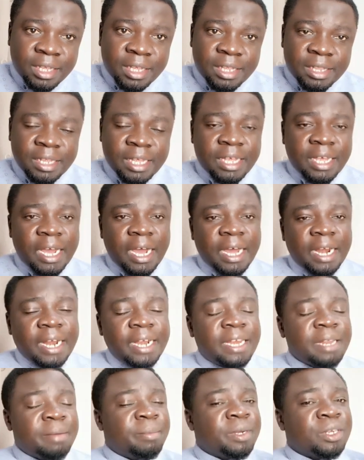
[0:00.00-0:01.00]
They are
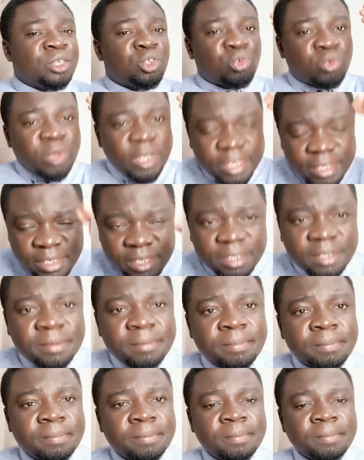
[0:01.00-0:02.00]

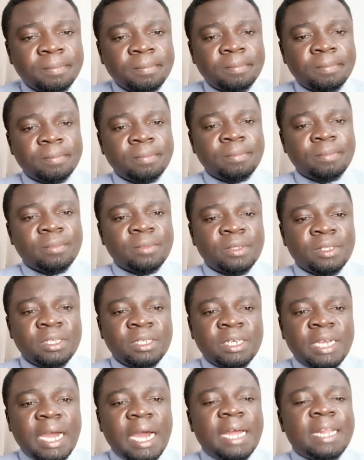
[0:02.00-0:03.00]
demonstrating,
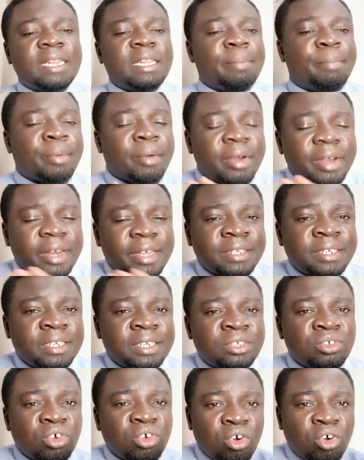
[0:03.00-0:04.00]
and the protest
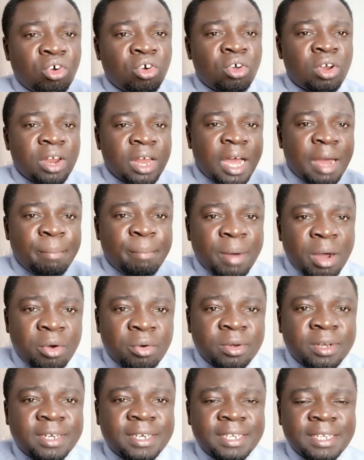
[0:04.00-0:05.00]
is all
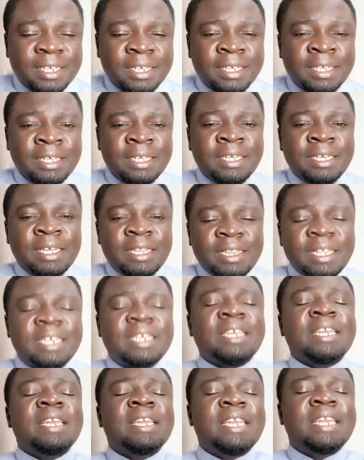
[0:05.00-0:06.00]
about the
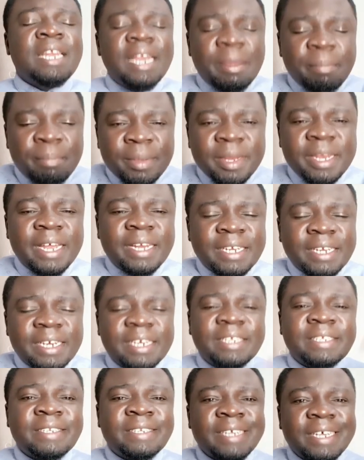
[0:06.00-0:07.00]
dilapidated
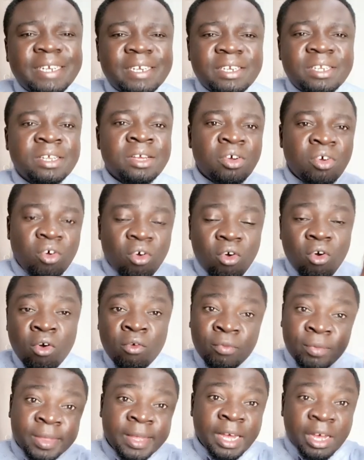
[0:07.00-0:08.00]
state
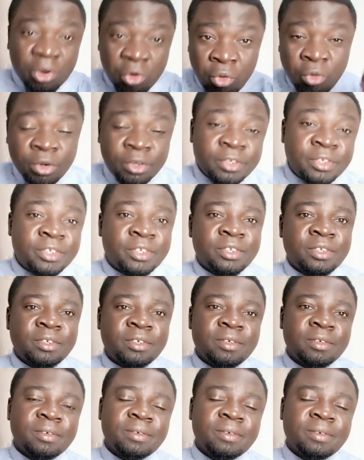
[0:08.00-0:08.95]
of their roads.